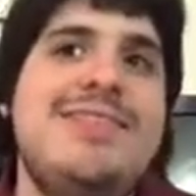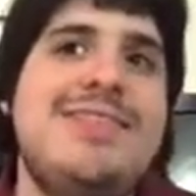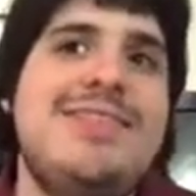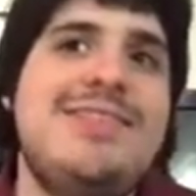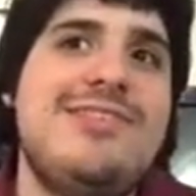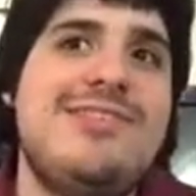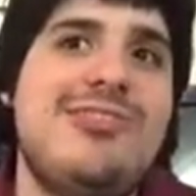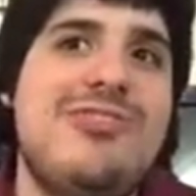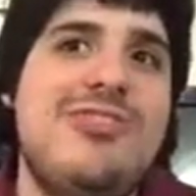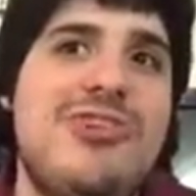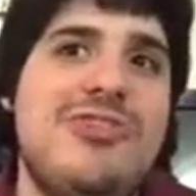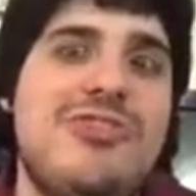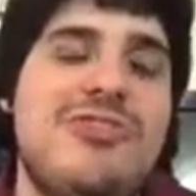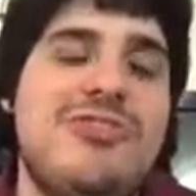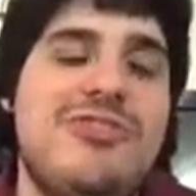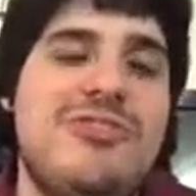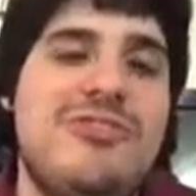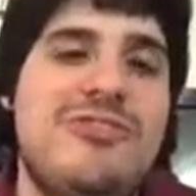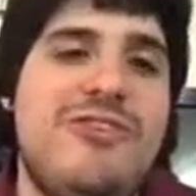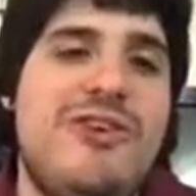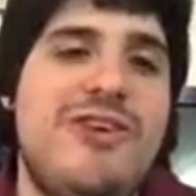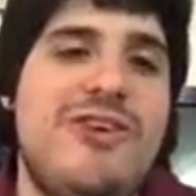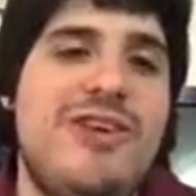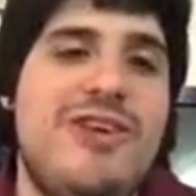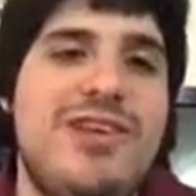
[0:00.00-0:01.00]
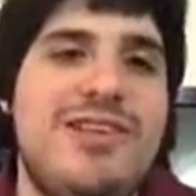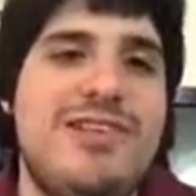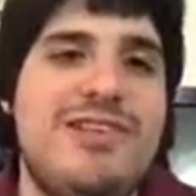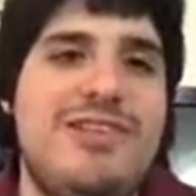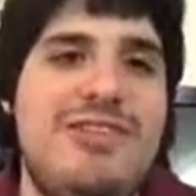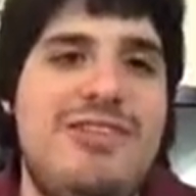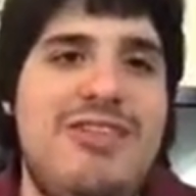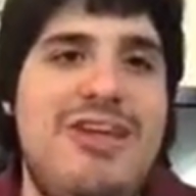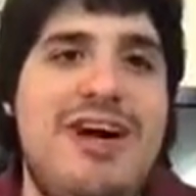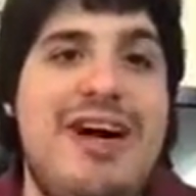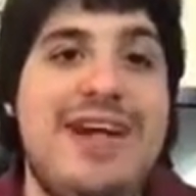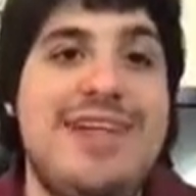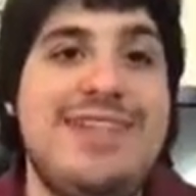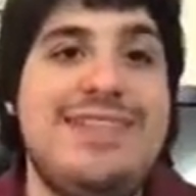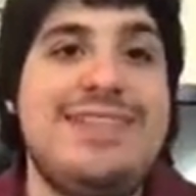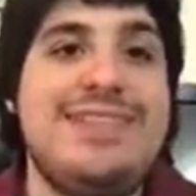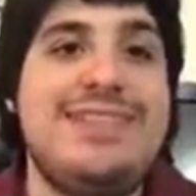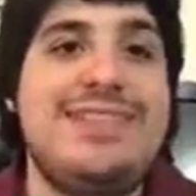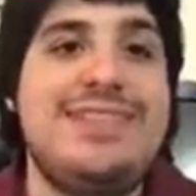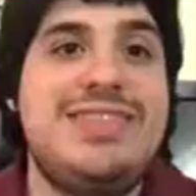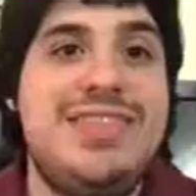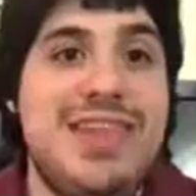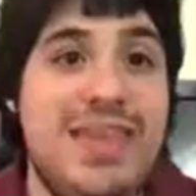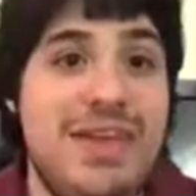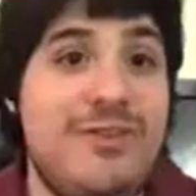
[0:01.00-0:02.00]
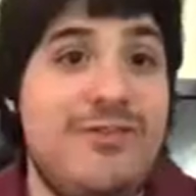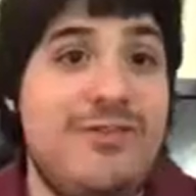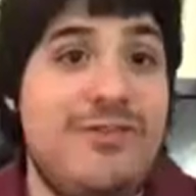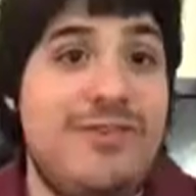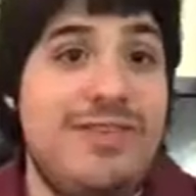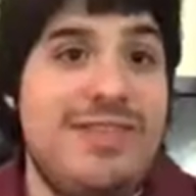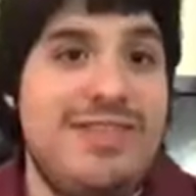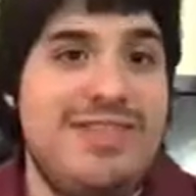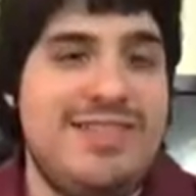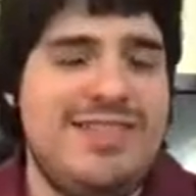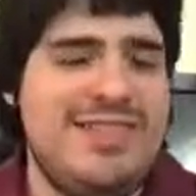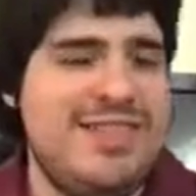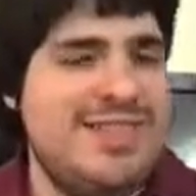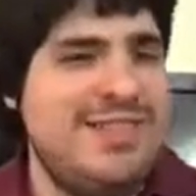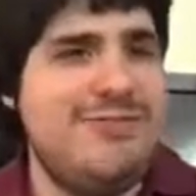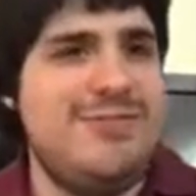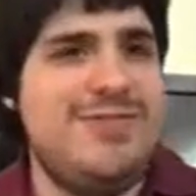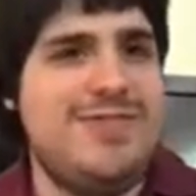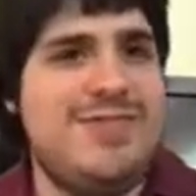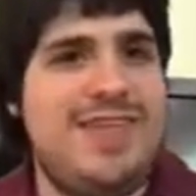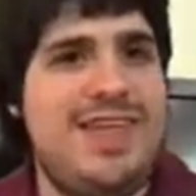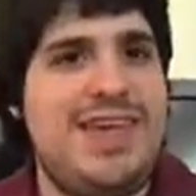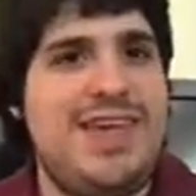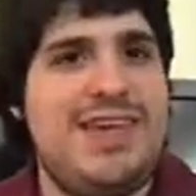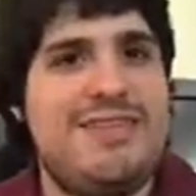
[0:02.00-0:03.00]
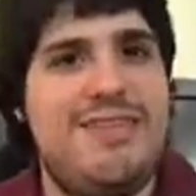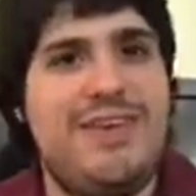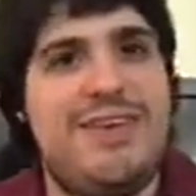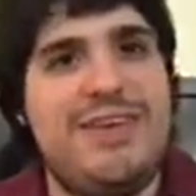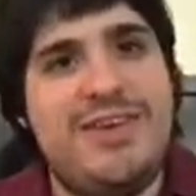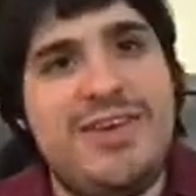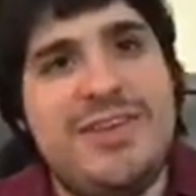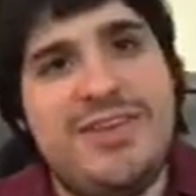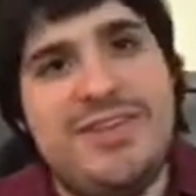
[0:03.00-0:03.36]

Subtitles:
in this show so far is a lot different than you would think of hell.